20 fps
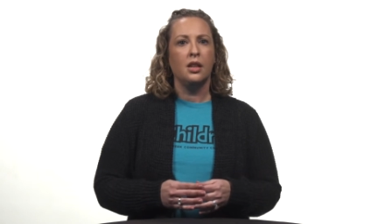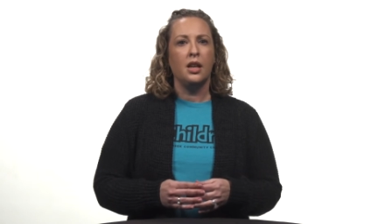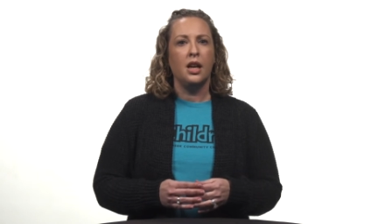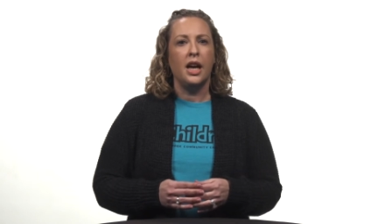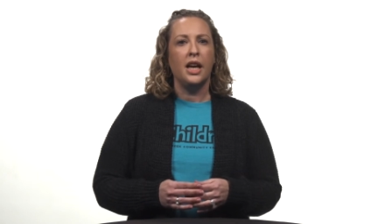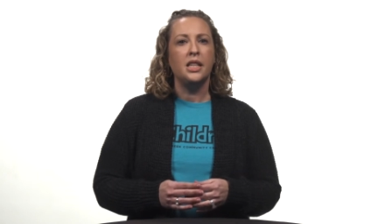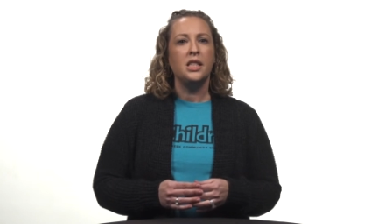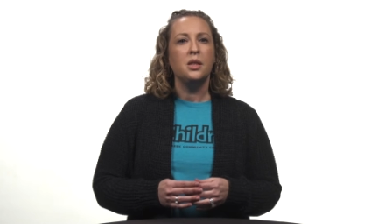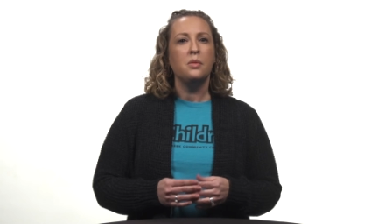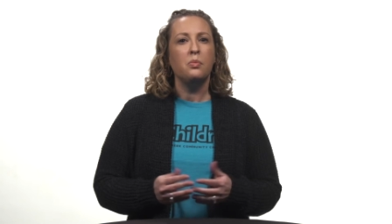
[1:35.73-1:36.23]

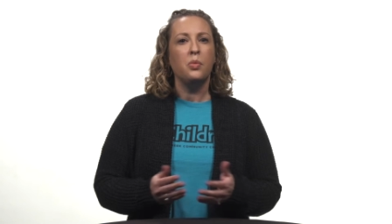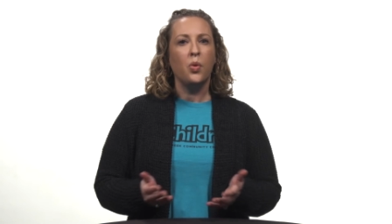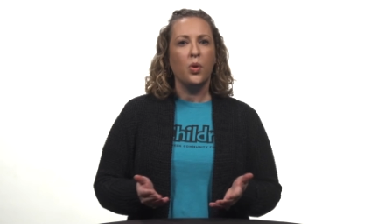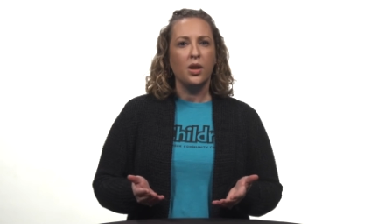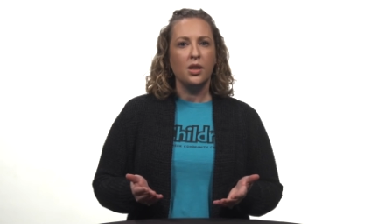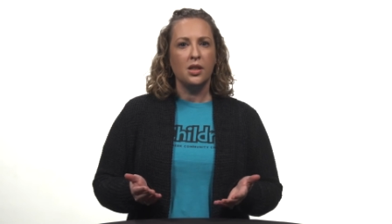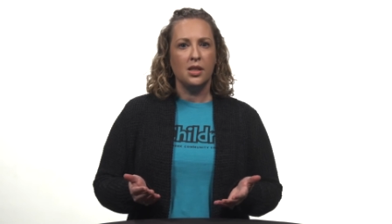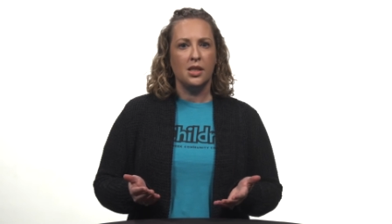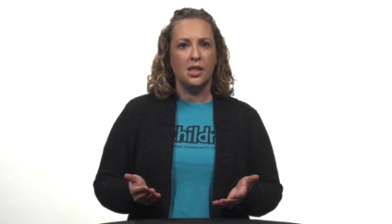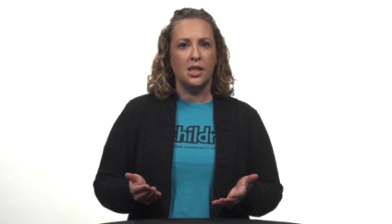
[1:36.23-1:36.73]
it's
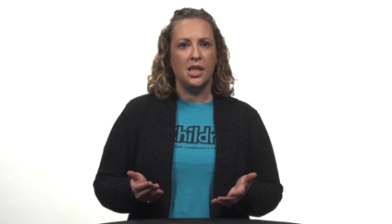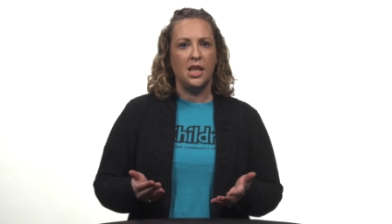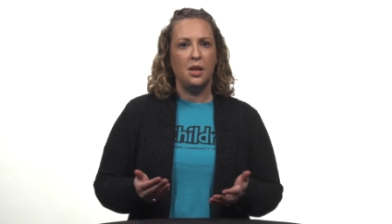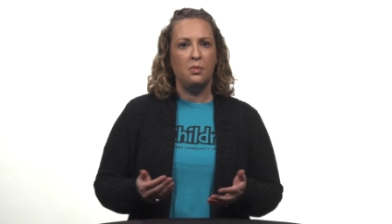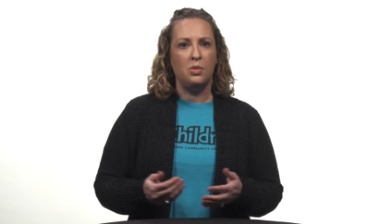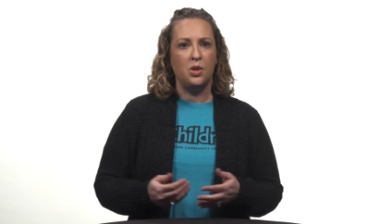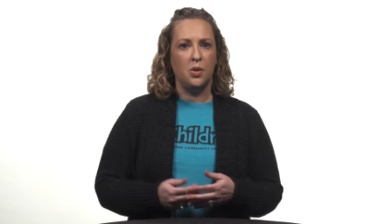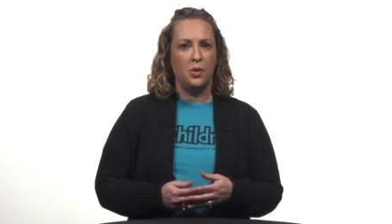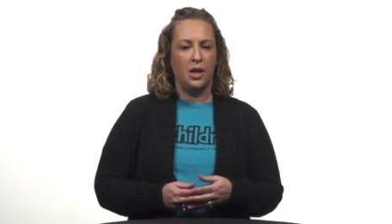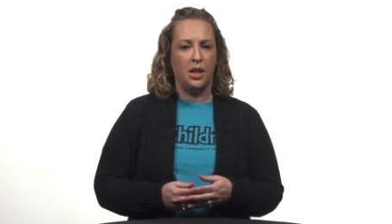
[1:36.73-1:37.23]
important to
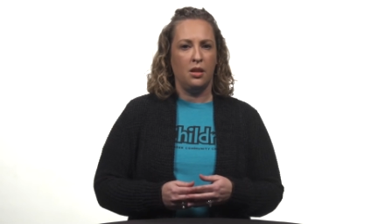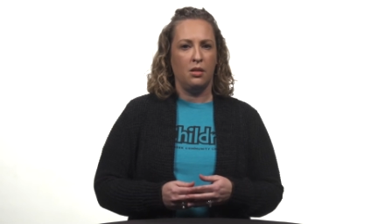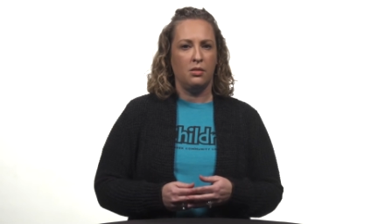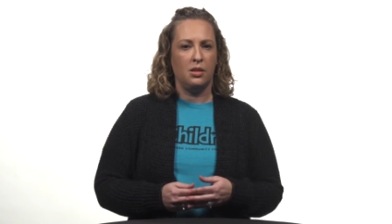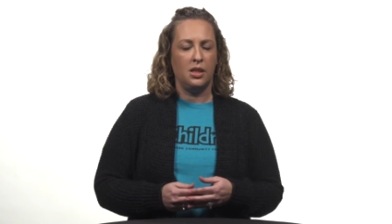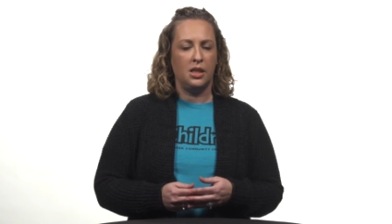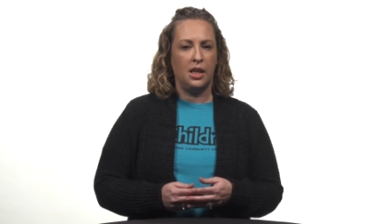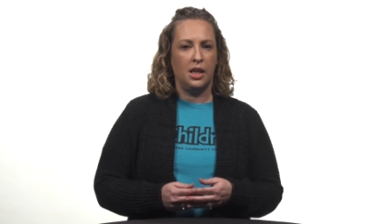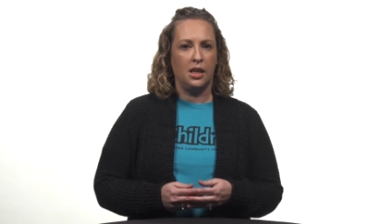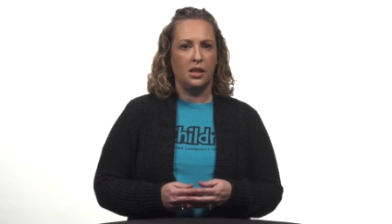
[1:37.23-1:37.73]
keep doing those
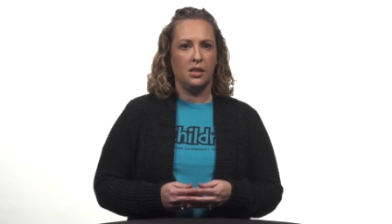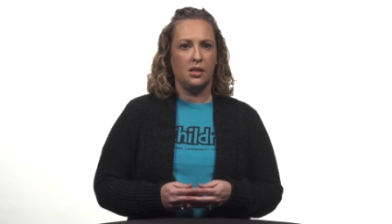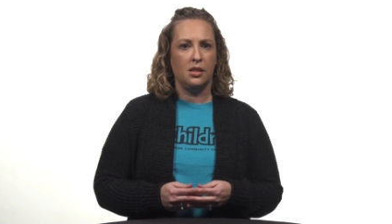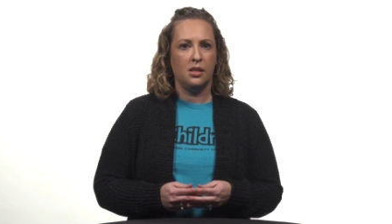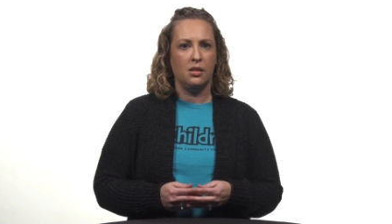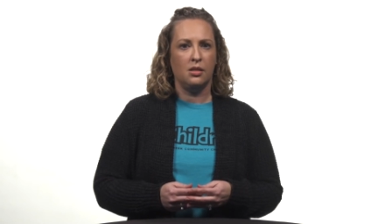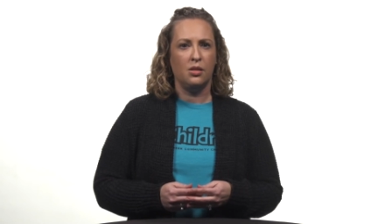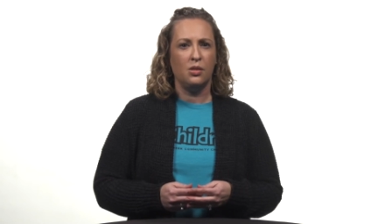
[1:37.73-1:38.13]
things.